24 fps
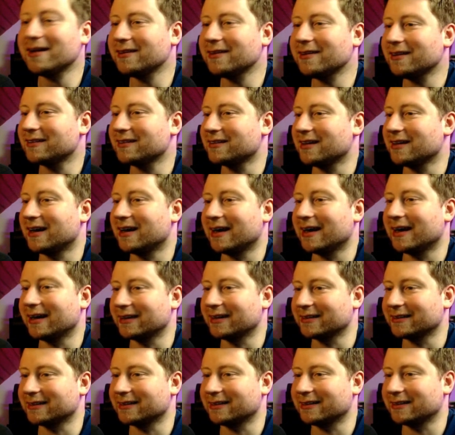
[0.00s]
do here?
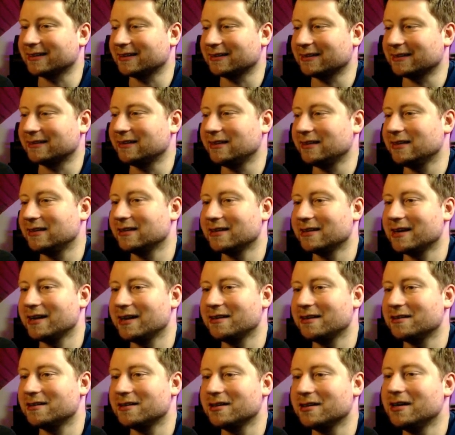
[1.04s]
I don't see
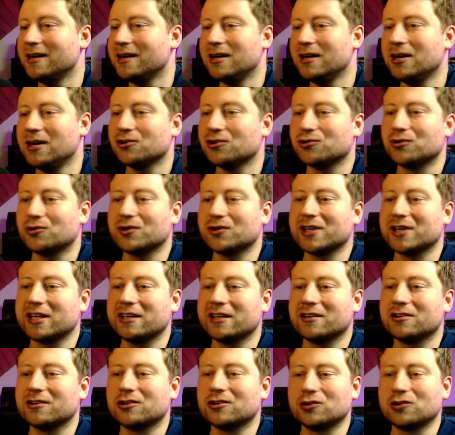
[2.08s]
any concrete
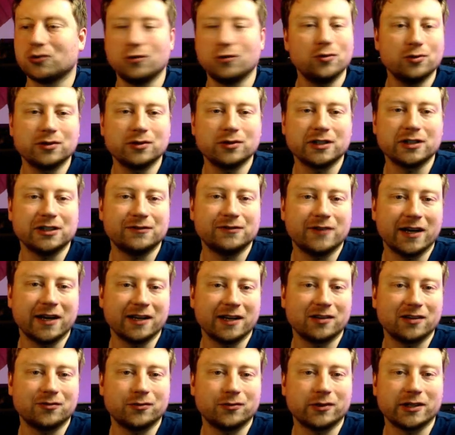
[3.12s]
threat that white
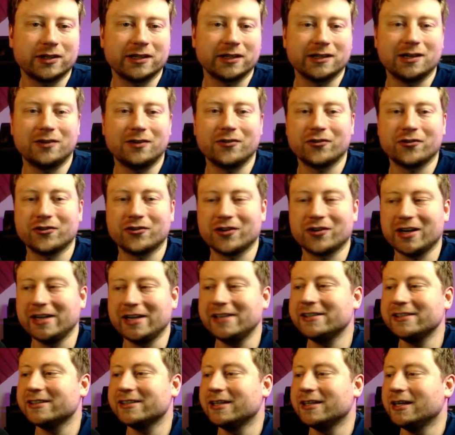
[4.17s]
is really
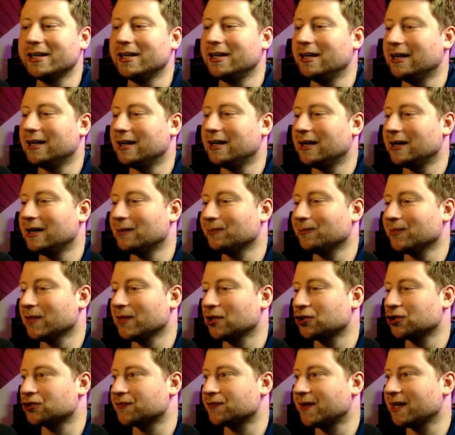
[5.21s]
posing.
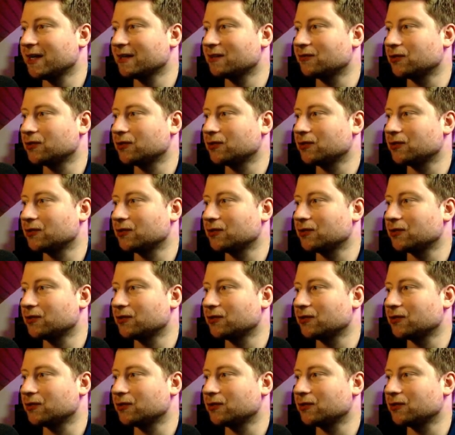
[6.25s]
Black will